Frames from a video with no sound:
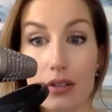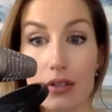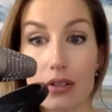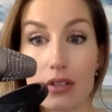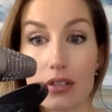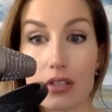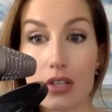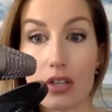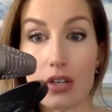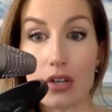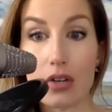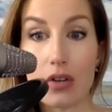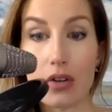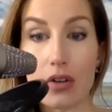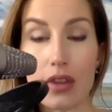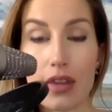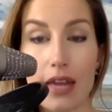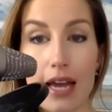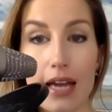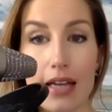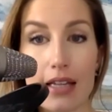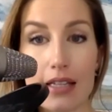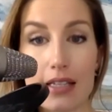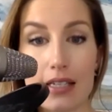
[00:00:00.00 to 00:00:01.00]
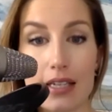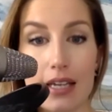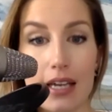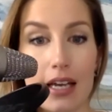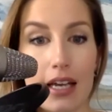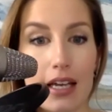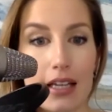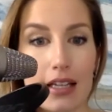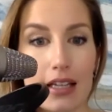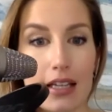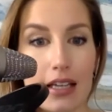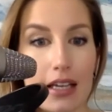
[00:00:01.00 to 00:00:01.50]
So that's
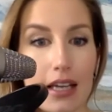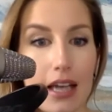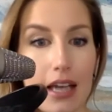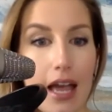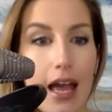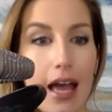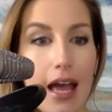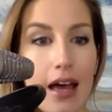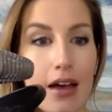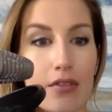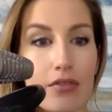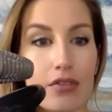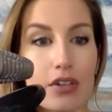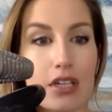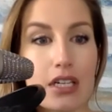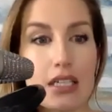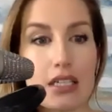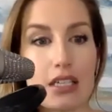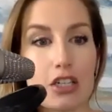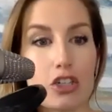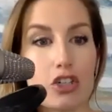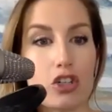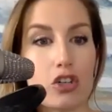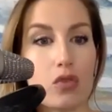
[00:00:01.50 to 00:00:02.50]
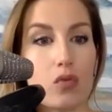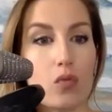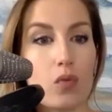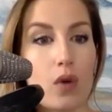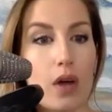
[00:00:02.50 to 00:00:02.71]
every decision,